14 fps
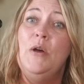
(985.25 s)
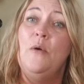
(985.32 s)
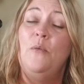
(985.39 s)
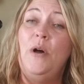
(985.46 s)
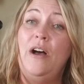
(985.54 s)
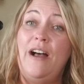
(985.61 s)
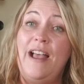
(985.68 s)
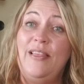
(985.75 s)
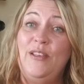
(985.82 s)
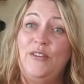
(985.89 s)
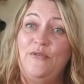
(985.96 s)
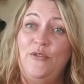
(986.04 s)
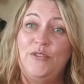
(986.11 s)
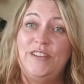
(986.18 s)
Well, I
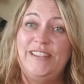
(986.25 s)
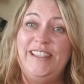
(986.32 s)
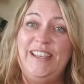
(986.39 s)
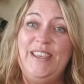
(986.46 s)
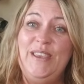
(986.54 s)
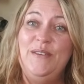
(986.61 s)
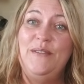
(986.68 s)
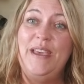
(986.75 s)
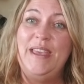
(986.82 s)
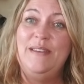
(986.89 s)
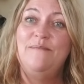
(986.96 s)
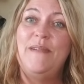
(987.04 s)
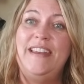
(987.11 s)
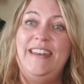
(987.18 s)
look forward to seeing you
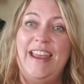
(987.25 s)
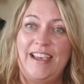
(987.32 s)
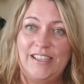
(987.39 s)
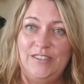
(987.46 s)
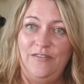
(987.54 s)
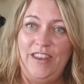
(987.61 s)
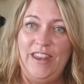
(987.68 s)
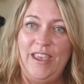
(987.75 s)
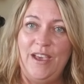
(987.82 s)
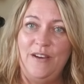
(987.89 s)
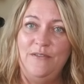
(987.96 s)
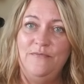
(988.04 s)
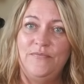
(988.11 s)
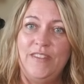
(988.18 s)
in my next
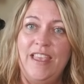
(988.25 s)
video.